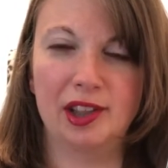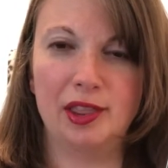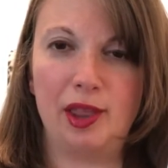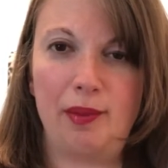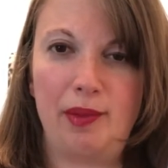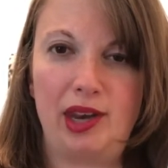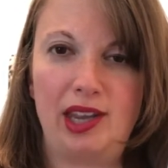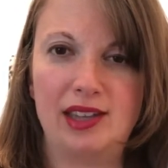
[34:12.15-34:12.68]
the
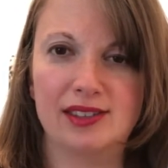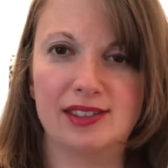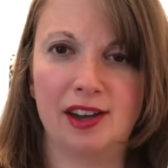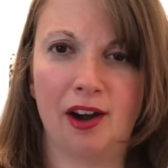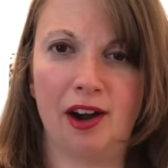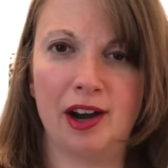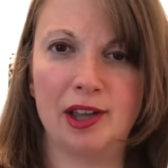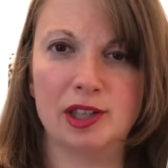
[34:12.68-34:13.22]

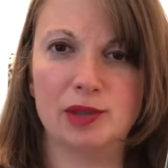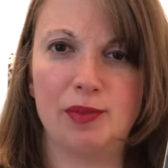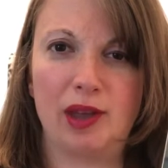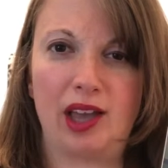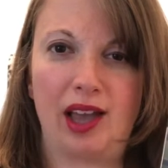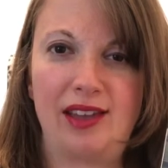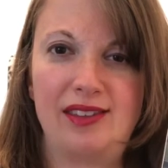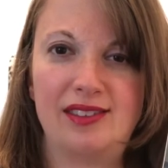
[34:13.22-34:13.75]
miniseries
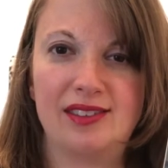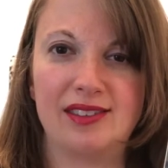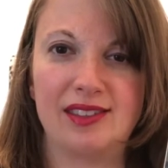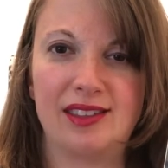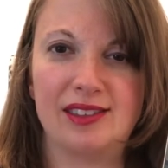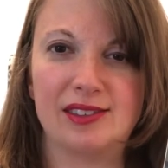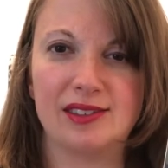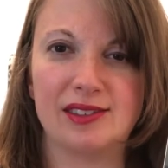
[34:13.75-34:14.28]
because
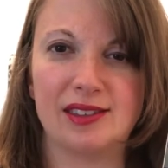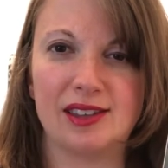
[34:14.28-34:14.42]
this